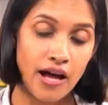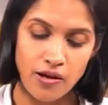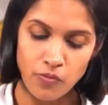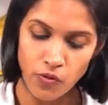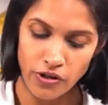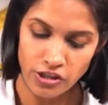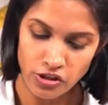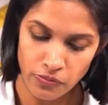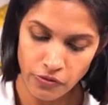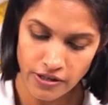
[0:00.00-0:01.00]
I'm going
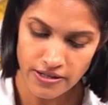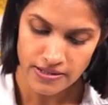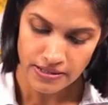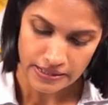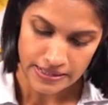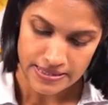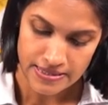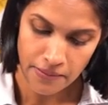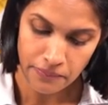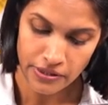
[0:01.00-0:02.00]
to put
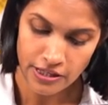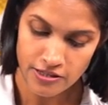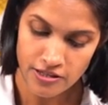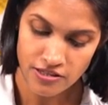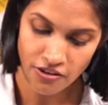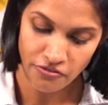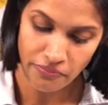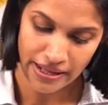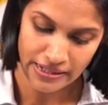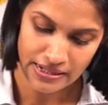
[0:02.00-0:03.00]
some pieces of
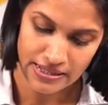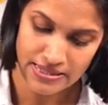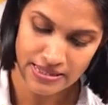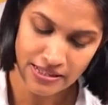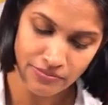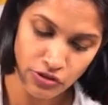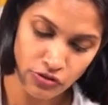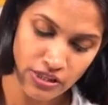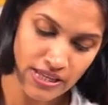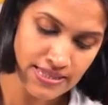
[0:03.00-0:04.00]
magnesium to
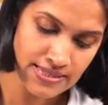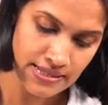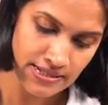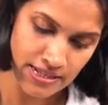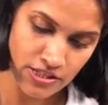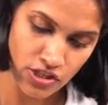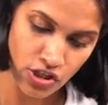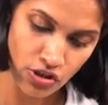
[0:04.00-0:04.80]
this test